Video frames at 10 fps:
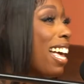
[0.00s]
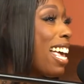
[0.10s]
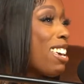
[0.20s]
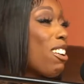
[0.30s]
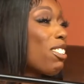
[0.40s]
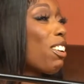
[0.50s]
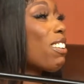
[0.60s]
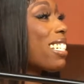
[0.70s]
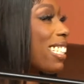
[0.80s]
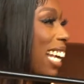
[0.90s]
You know, so
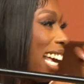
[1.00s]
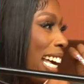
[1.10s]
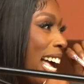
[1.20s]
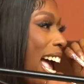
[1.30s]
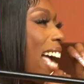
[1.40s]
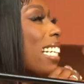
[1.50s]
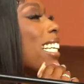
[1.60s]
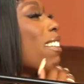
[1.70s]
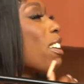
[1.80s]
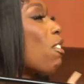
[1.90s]
it's just like at the
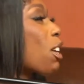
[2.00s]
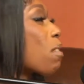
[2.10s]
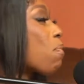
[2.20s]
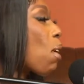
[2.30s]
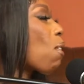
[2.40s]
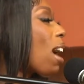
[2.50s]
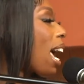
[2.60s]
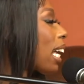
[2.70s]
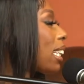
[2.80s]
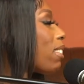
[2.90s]
time it don't get
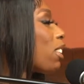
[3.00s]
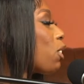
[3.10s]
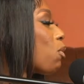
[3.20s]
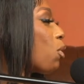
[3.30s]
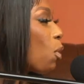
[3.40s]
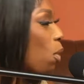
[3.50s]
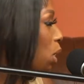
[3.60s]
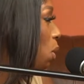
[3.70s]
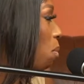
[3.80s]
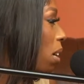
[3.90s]
proactive because you're doing
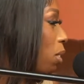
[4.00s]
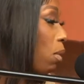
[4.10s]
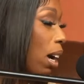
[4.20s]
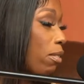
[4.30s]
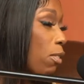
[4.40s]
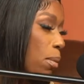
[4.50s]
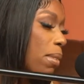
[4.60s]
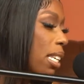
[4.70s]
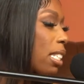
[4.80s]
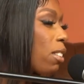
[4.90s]
too much for
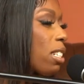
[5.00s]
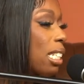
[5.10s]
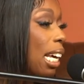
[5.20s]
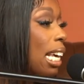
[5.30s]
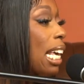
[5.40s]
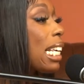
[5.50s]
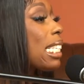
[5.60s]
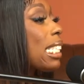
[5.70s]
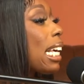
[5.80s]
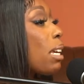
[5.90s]
me. So it's just like
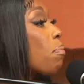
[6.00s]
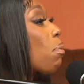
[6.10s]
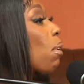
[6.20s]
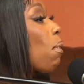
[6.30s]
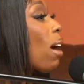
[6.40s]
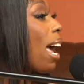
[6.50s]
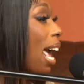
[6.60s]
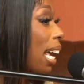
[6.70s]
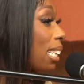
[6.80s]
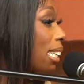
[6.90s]
stay
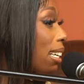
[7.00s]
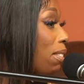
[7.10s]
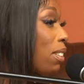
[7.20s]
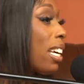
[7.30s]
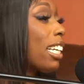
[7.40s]
proactive.